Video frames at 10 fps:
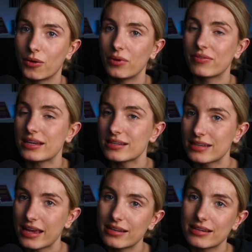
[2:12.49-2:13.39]
With that
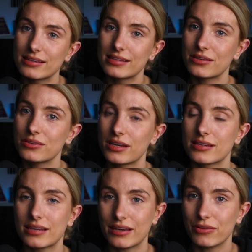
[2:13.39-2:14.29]
said, it still
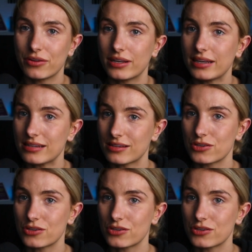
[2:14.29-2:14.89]
does give you the least